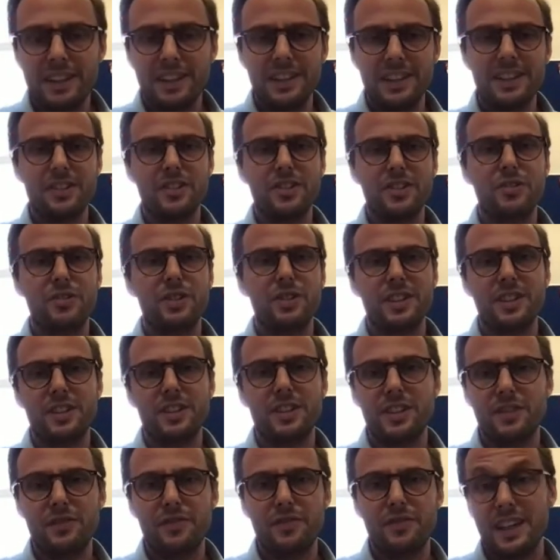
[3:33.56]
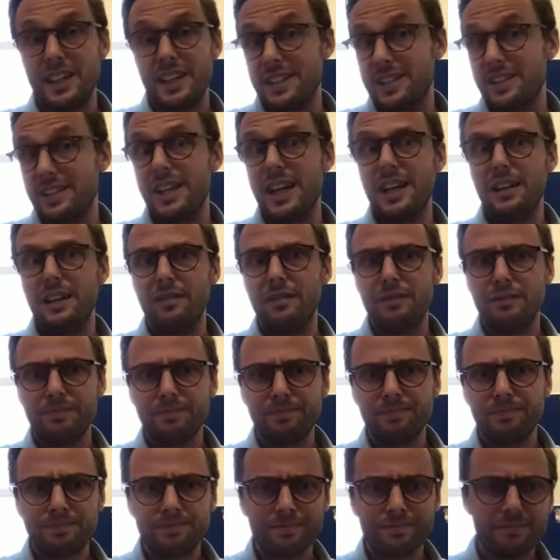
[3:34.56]
industries such as finance and health.
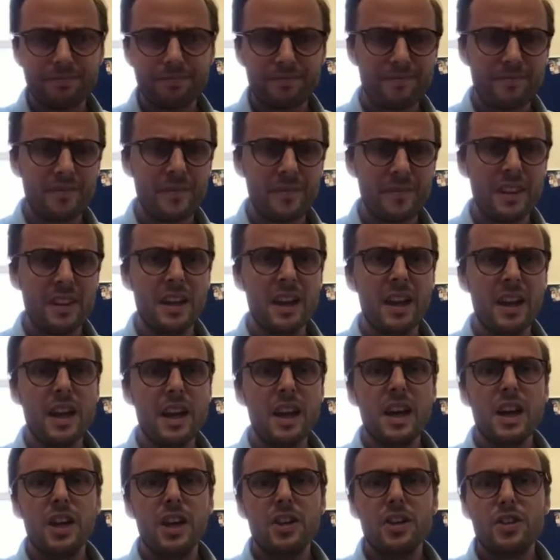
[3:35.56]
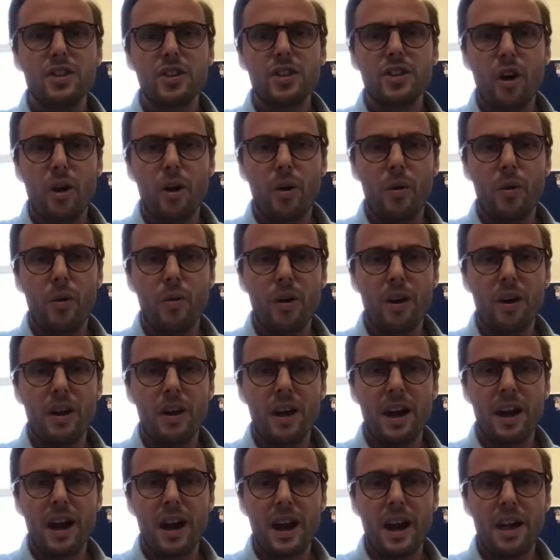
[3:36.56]
So
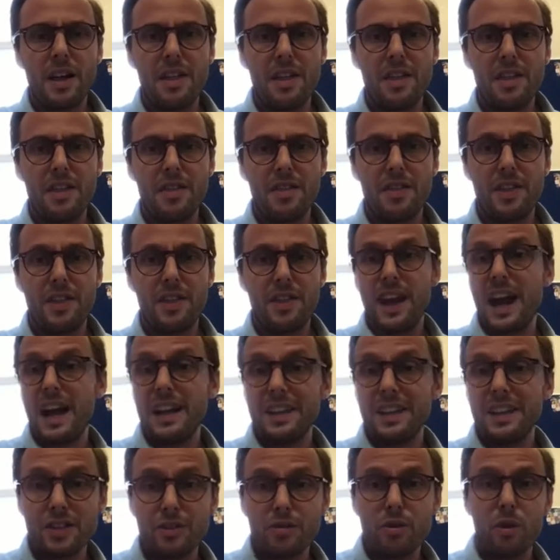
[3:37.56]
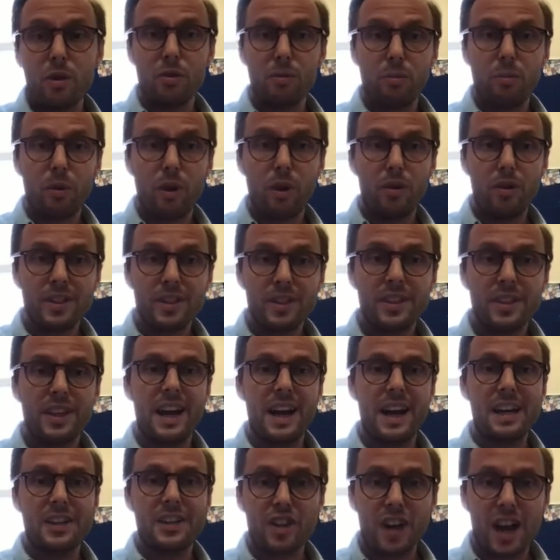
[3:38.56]
there are these roadblocks, there
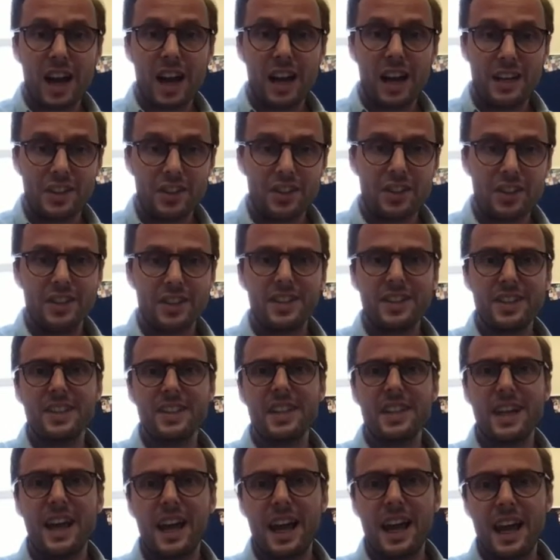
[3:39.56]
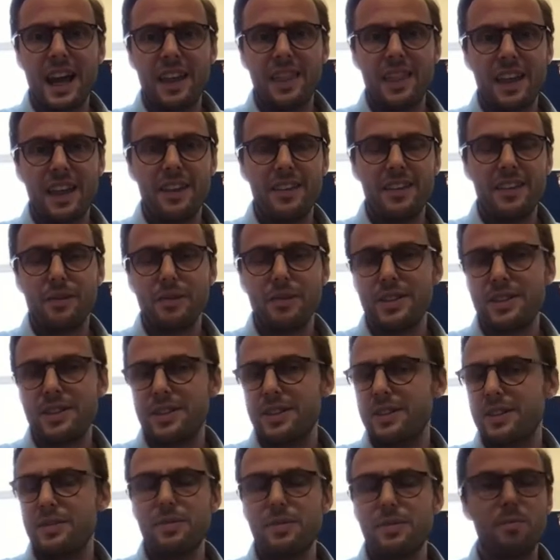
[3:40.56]
are challenges, and there
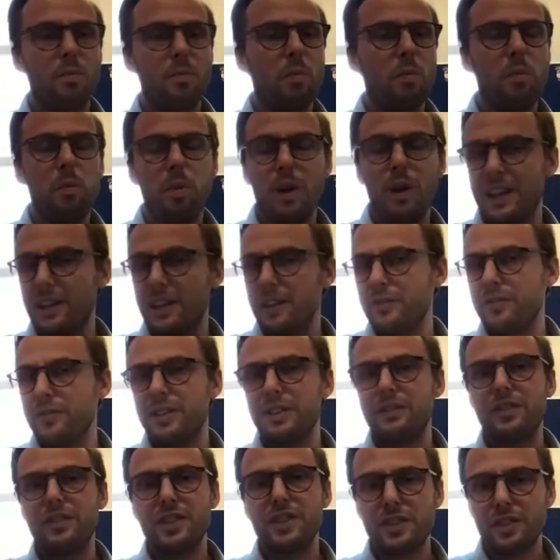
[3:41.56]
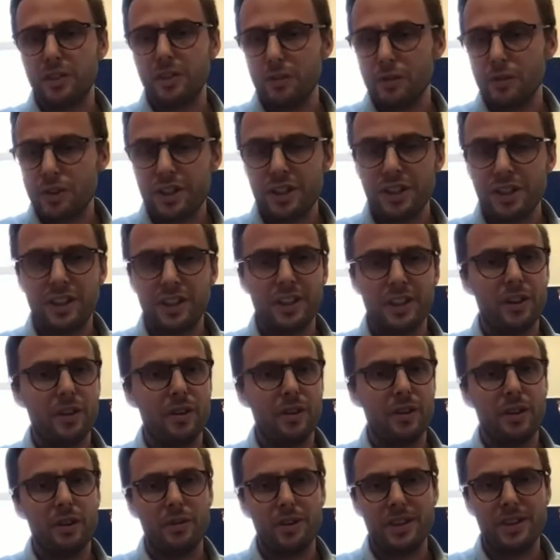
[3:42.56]
is plenty of different solutions. You
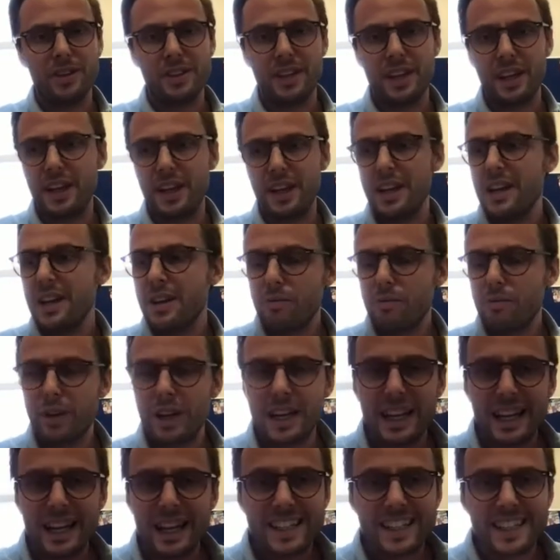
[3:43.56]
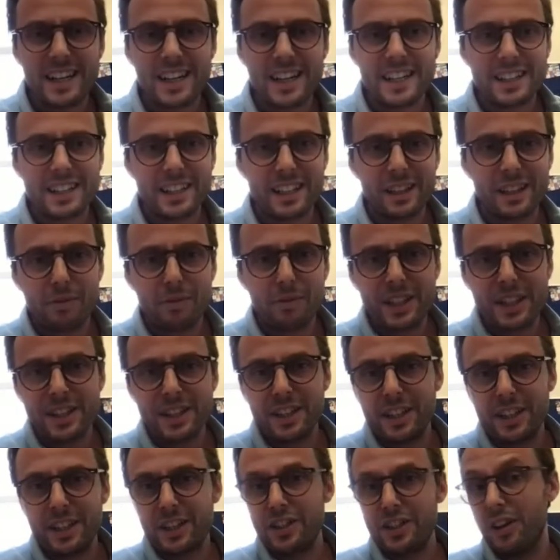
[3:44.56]
know, there is a really exciting
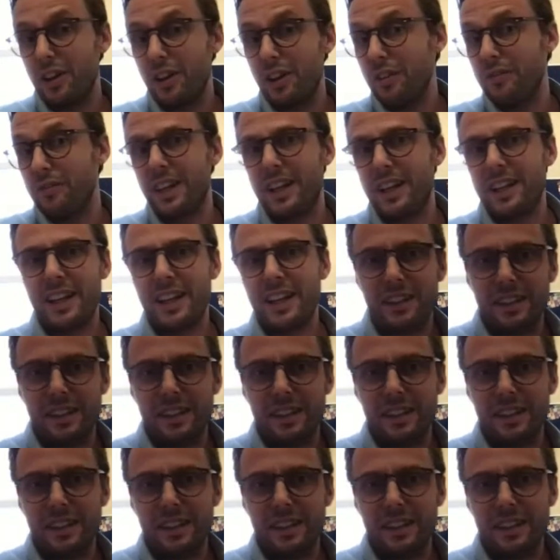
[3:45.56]
research, a lot of that